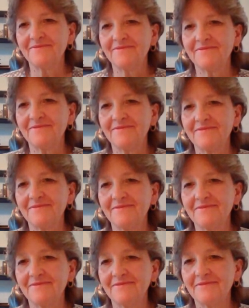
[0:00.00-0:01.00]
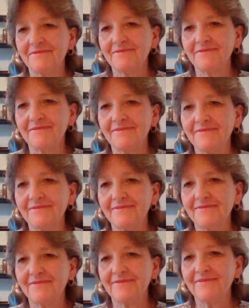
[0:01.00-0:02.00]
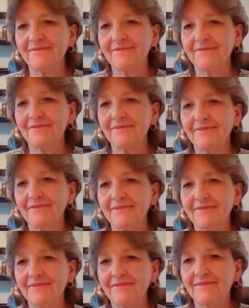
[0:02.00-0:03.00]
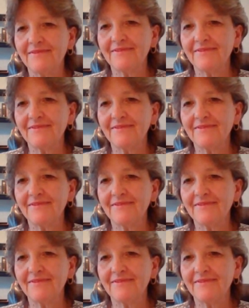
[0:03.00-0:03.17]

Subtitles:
(not speaking)